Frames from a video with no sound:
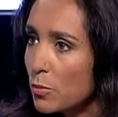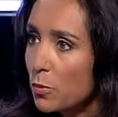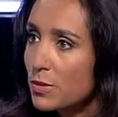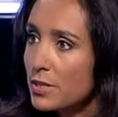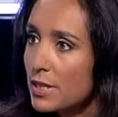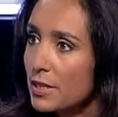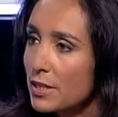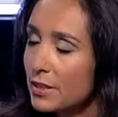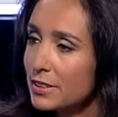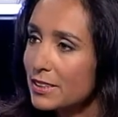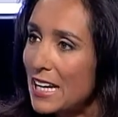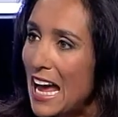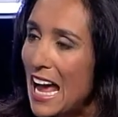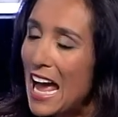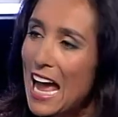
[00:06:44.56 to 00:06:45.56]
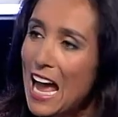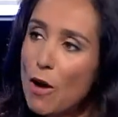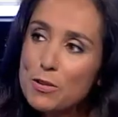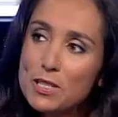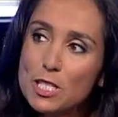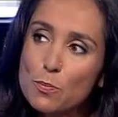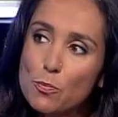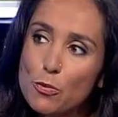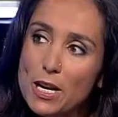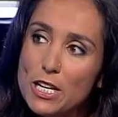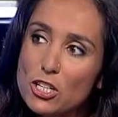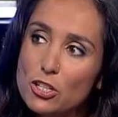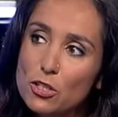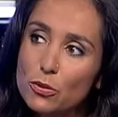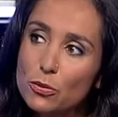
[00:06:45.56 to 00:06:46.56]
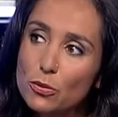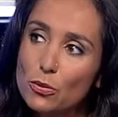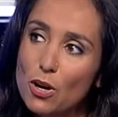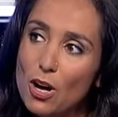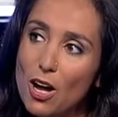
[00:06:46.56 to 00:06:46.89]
bombers in London, how inspirational